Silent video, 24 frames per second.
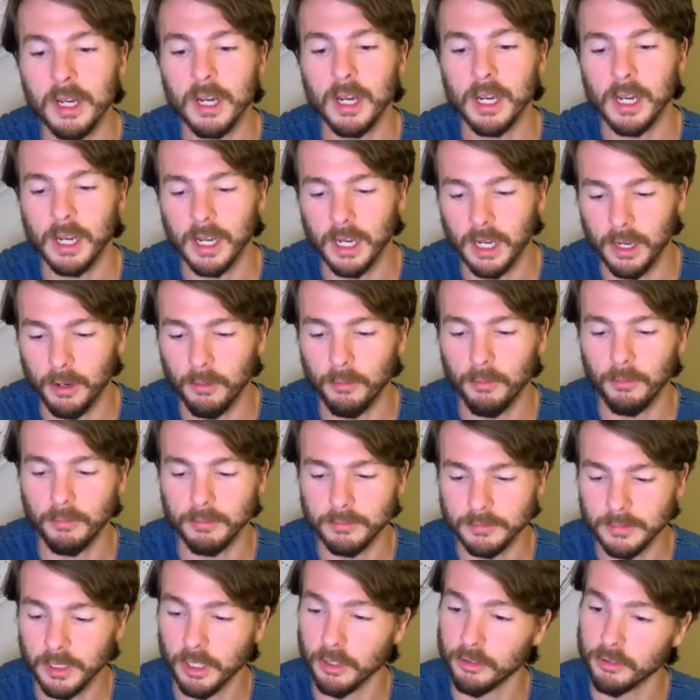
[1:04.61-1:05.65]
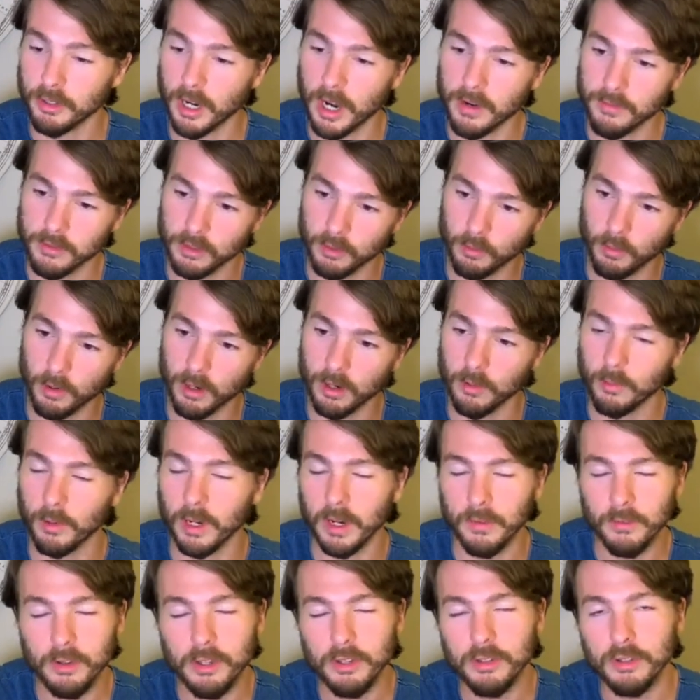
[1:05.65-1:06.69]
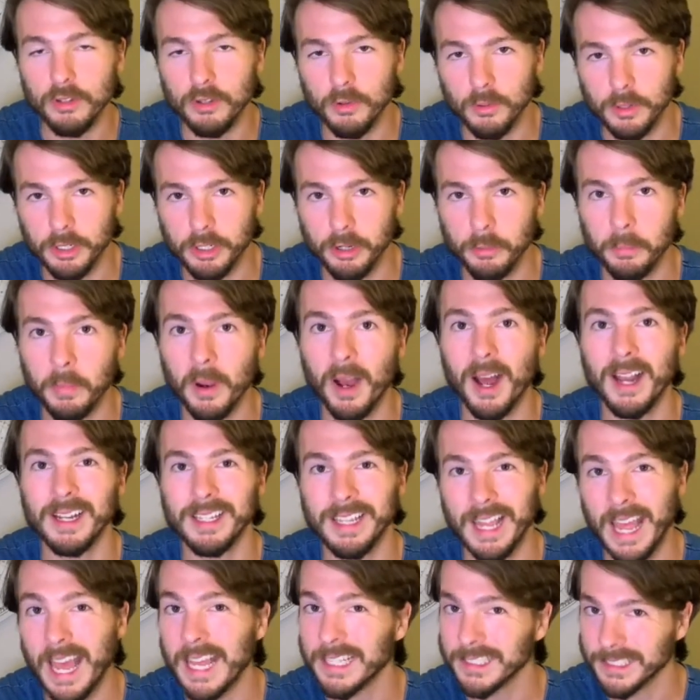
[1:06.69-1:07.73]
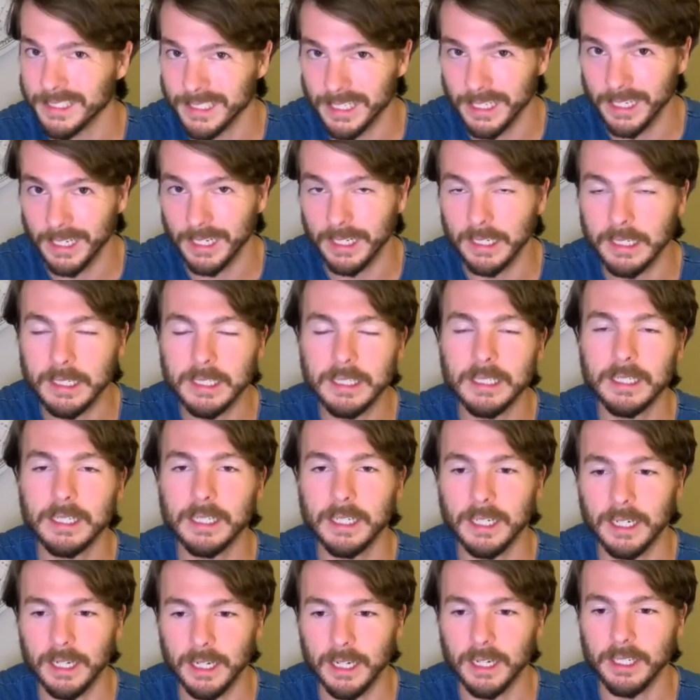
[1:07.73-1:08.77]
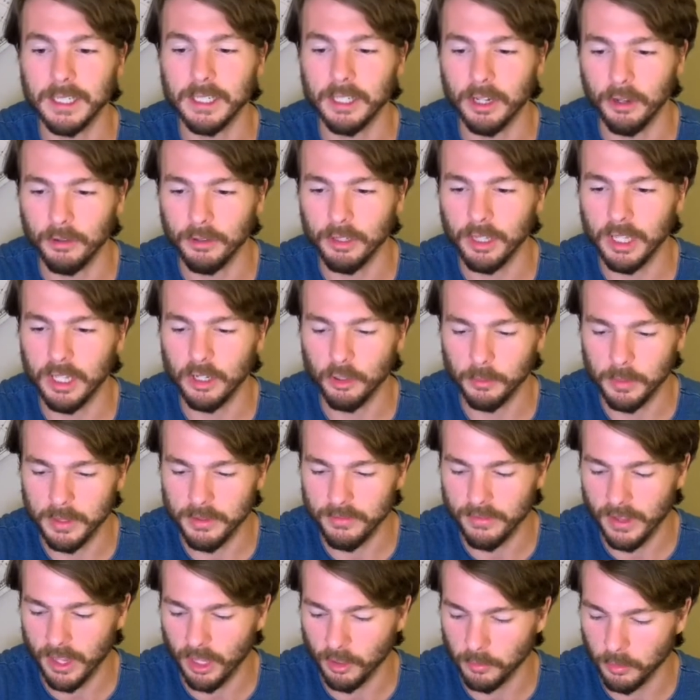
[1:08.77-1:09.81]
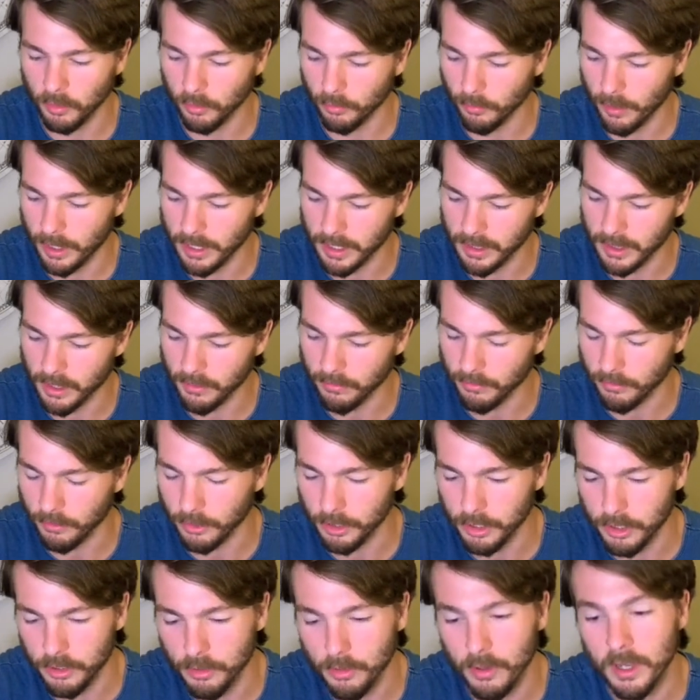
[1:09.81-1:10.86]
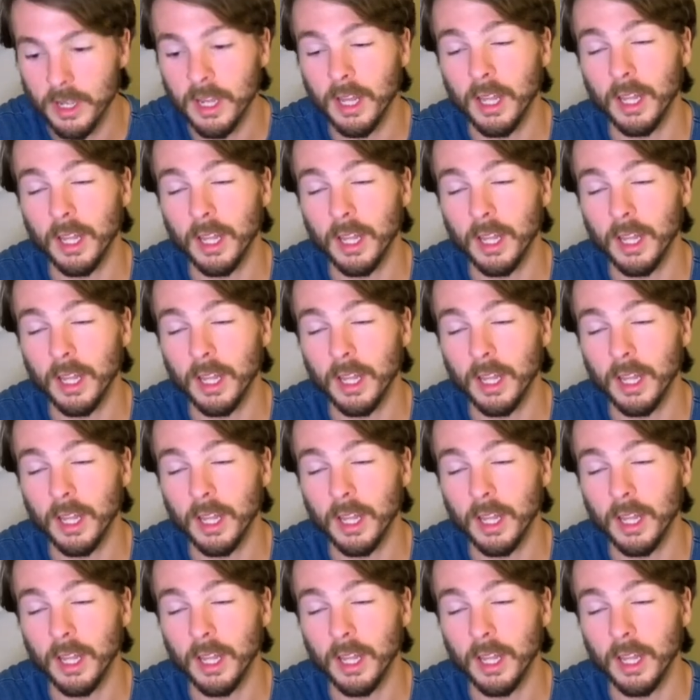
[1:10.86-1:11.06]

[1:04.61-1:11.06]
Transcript: driving to work, whatever you do when you're podcasting, it'll be available ready there for you.